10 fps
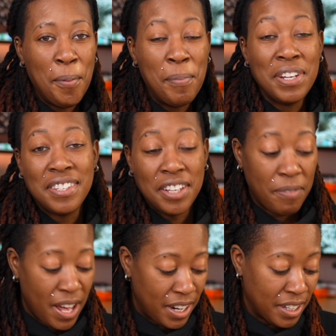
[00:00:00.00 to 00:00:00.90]
But instead
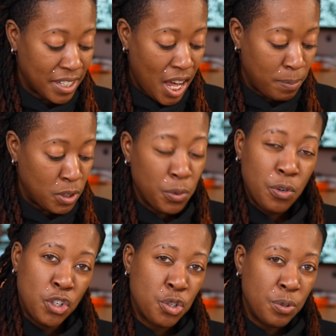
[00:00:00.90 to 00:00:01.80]
of adding a caption, we're
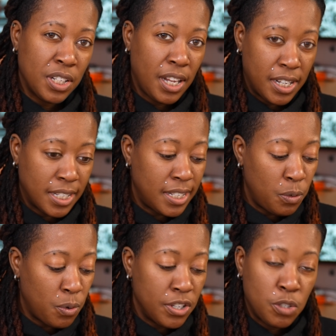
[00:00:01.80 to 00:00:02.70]
gonna treat it like a
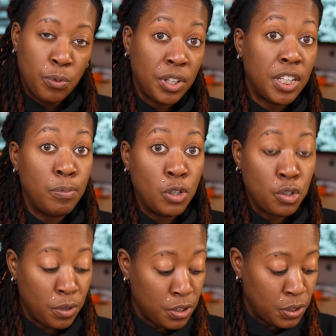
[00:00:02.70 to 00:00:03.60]
keyword, so we're gonna keep it short and